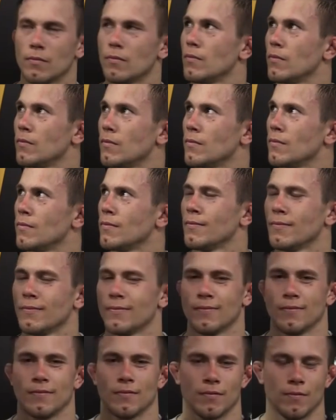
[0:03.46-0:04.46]

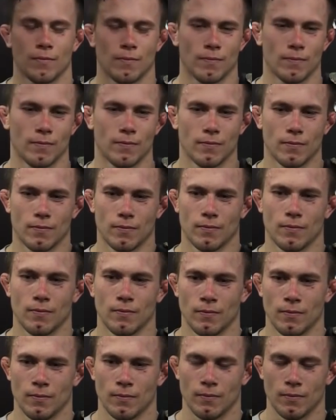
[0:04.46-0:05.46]

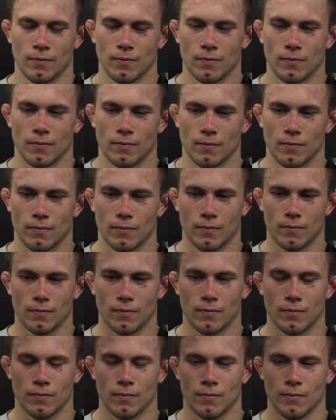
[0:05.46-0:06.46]

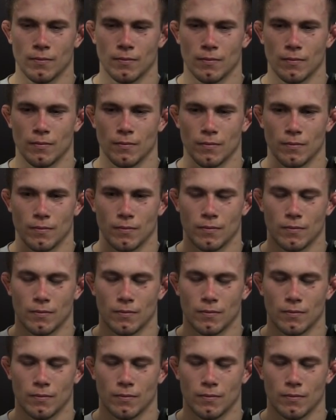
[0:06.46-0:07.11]
[no speech]